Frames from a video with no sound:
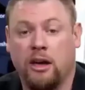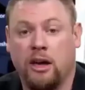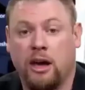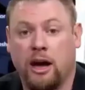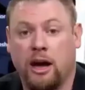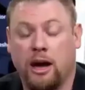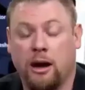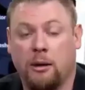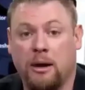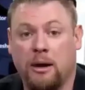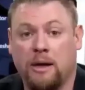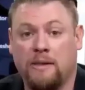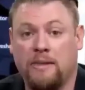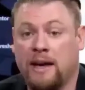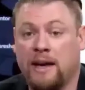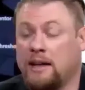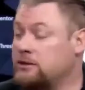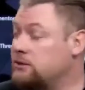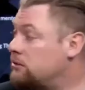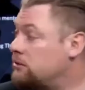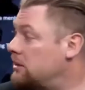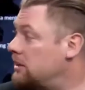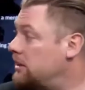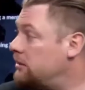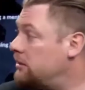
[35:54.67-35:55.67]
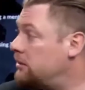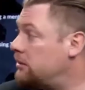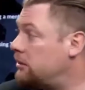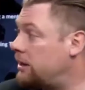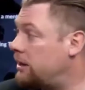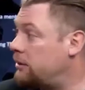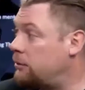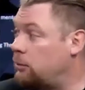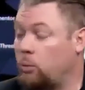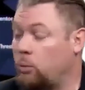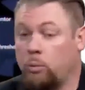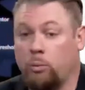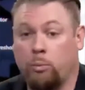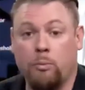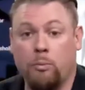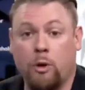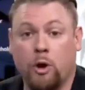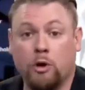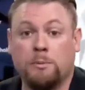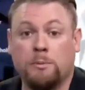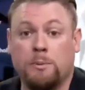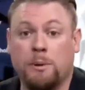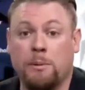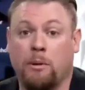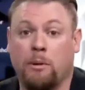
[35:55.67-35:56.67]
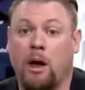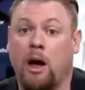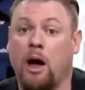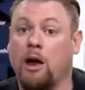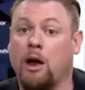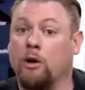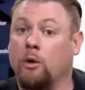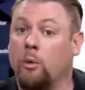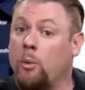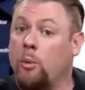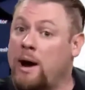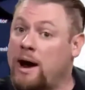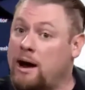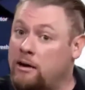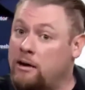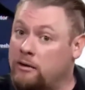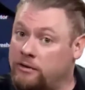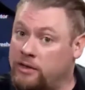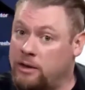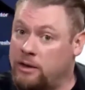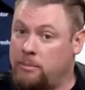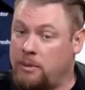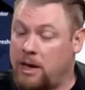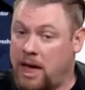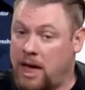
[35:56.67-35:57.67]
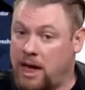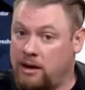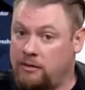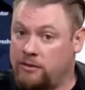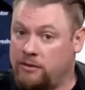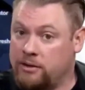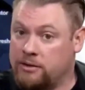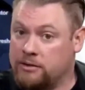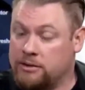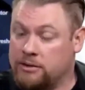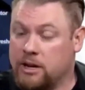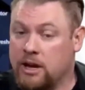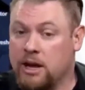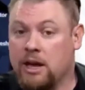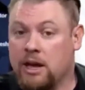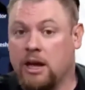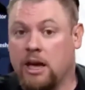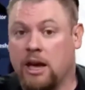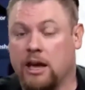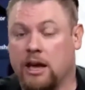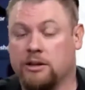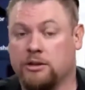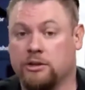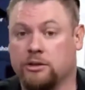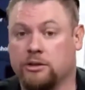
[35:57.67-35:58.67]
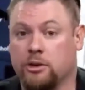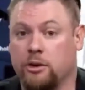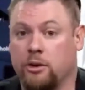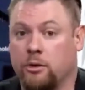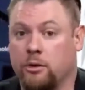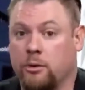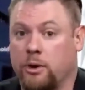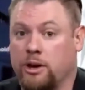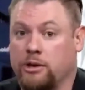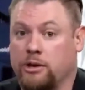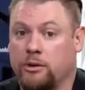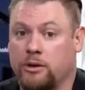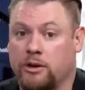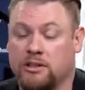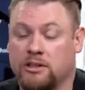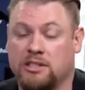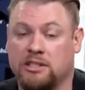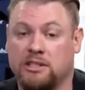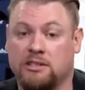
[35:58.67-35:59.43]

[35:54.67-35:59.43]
And that's really, like, most people are unaware of their behaviors. And so when you can